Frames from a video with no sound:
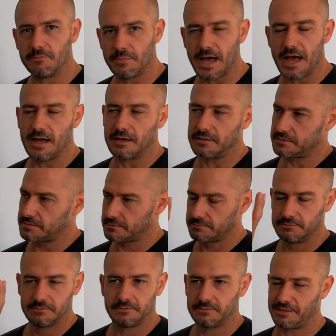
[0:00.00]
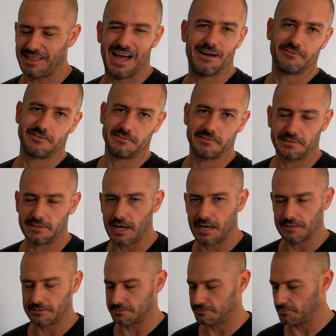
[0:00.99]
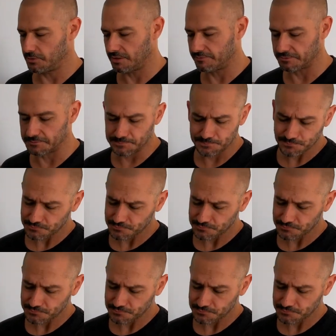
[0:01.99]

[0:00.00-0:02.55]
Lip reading: bags, thousands of dollars or whatever.